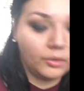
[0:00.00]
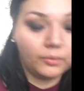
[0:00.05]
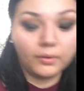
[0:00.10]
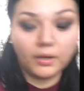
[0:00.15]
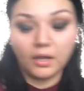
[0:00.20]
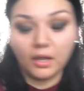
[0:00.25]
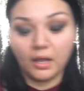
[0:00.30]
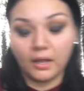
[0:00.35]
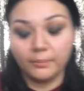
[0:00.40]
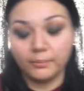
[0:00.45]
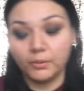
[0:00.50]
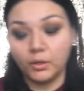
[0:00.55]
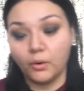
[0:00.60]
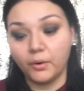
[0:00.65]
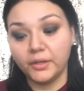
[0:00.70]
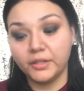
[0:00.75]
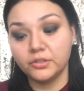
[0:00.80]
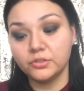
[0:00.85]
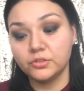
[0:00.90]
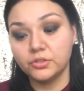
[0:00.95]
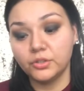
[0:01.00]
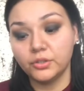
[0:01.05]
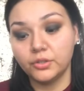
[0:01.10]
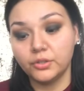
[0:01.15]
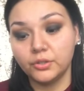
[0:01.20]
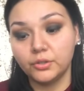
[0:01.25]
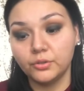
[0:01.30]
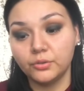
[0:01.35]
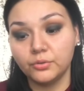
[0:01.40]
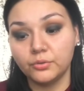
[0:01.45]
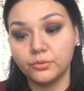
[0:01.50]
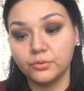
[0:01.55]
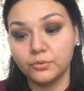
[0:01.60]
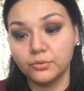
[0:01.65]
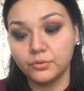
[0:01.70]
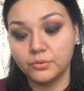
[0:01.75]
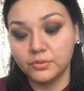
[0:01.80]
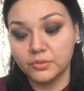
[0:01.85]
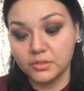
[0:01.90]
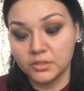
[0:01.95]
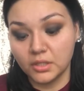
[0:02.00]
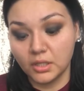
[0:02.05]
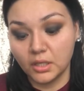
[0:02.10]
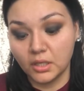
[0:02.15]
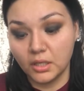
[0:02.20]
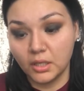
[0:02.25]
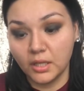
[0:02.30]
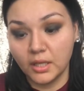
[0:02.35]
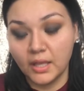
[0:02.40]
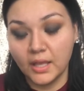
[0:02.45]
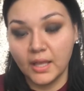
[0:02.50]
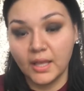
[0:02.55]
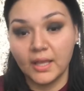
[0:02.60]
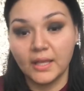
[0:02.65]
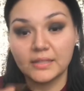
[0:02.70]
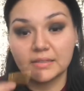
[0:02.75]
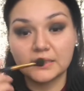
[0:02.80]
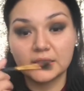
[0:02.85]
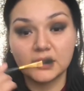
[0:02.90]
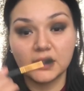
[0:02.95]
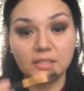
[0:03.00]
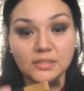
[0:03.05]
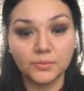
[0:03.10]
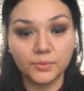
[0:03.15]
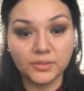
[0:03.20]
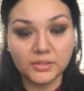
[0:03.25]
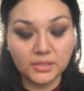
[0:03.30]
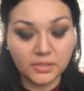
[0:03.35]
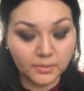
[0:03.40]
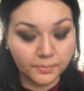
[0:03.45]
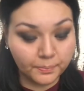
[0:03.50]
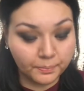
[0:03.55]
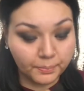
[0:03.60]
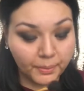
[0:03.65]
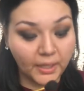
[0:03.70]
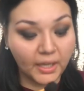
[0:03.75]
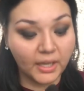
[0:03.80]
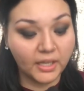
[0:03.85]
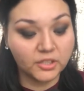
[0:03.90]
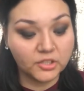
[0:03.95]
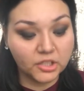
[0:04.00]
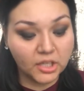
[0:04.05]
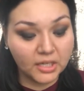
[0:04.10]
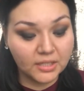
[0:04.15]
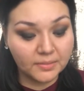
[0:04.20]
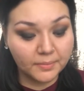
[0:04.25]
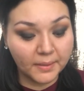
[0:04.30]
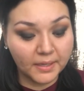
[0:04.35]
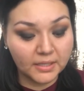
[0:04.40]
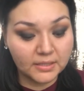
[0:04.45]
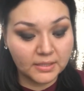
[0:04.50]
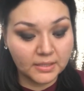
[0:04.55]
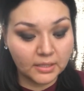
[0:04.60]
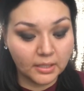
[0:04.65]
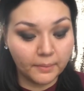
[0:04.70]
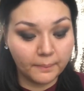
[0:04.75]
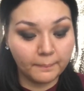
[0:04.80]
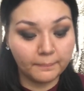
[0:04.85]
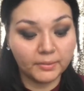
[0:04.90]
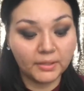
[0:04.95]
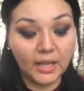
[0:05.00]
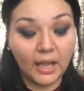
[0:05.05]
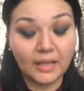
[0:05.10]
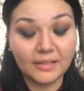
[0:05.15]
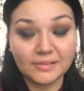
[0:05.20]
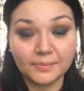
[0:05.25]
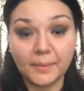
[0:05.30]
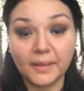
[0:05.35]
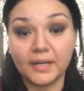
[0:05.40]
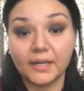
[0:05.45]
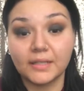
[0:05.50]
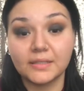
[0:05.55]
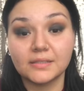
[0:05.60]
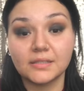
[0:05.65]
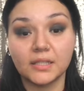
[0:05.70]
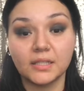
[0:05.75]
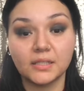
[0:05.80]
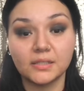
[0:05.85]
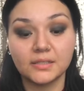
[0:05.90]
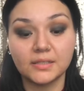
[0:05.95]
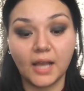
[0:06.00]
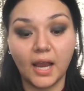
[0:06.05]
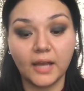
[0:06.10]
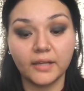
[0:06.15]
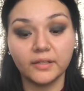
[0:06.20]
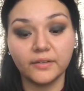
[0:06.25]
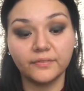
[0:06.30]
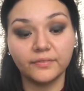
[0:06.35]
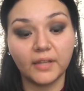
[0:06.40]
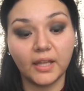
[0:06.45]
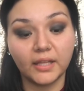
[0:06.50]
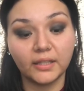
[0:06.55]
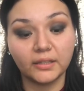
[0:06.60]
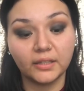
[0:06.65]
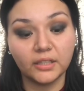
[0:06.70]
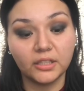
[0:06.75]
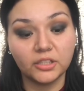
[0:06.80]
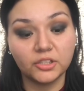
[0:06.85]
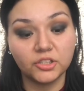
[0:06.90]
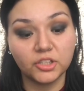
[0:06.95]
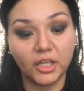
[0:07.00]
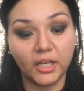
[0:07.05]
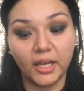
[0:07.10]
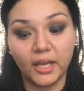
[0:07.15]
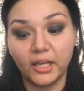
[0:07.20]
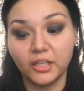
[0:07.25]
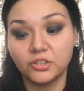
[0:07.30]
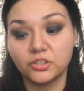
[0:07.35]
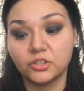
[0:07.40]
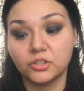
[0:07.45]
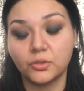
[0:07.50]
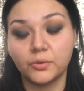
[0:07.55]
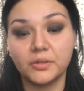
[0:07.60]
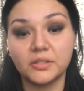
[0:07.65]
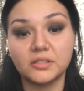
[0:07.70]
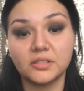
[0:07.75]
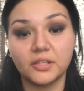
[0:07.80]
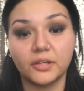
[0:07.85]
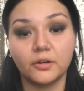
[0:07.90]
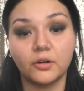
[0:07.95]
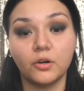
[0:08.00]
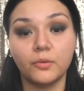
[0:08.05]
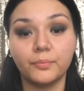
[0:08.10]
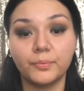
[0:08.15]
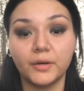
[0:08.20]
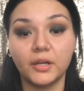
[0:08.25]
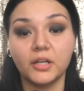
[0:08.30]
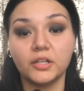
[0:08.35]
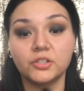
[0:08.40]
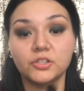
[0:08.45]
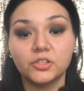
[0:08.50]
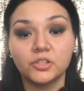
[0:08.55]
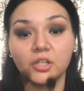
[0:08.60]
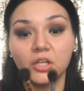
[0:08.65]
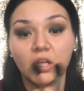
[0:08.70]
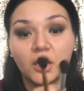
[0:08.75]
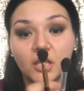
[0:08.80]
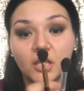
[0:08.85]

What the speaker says: know what? I'm going to use, this one's BH Cosmetics and it's kind of like the JH30 brush.